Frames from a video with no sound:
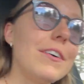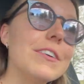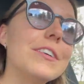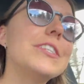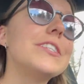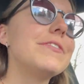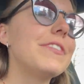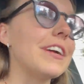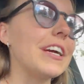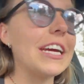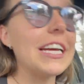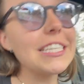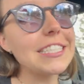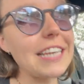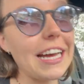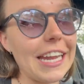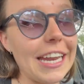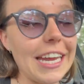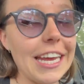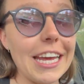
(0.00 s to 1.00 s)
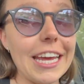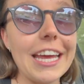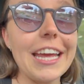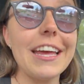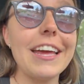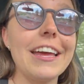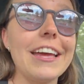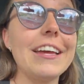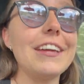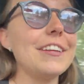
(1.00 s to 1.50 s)
It was very exciting
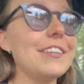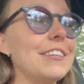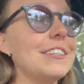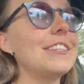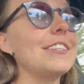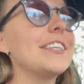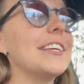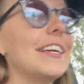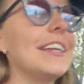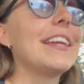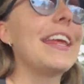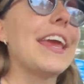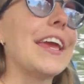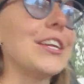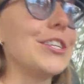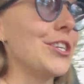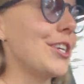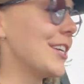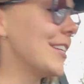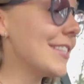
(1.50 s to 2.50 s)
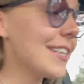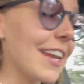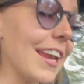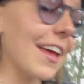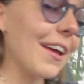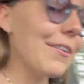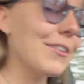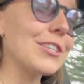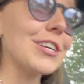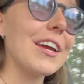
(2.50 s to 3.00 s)
and engaging
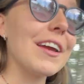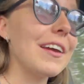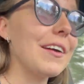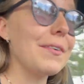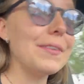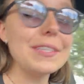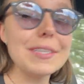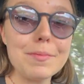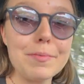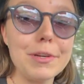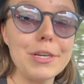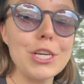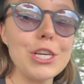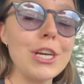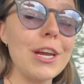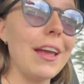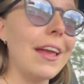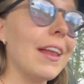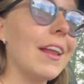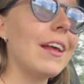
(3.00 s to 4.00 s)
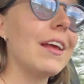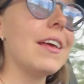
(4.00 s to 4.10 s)
today, which I always appreciate.